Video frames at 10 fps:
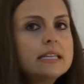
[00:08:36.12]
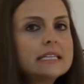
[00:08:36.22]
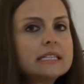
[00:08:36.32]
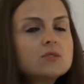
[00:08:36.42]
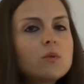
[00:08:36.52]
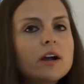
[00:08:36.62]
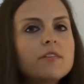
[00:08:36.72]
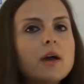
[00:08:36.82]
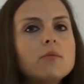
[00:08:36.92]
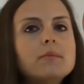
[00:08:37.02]
This is
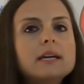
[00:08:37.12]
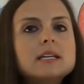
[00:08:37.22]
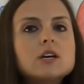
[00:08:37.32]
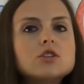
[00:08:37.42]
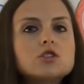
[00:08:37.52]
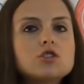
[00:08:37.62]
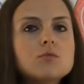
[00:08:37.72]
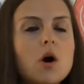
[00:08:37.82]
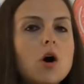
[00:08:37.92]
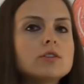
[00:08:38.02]
where they would be
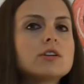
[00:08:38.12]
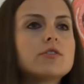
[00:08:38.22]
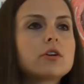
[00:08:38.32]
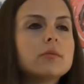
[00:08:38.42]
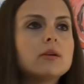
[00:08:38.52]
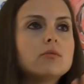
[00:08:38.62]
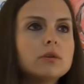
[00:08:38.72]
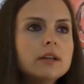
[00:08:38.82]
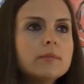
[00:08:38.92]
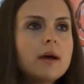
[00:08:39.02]
small. So they're going to be
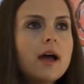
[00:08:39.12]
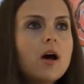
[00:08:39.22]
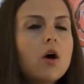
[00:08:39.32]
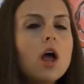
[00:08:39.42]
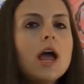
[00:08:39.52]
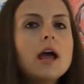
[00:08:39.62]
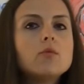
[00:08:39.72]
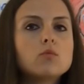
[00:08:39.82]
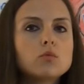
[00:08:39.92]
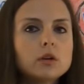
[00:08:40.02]
really pale
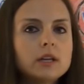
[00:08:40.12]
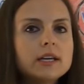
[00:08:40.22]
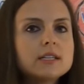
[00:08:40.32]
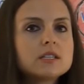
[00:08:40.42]
and really